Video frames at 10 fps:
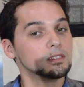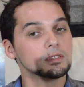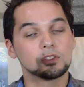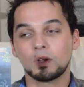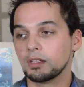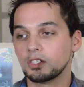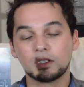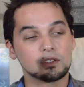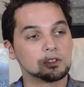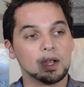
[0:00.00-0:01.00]
your astrology
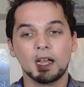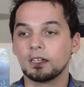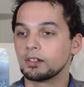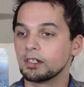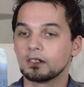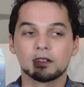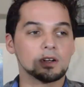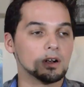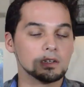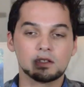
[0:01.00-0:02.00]
looks great, or your
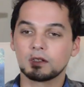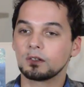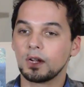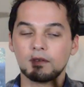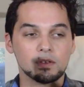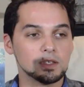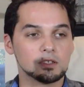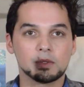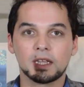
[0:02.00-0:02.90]
cards look great for this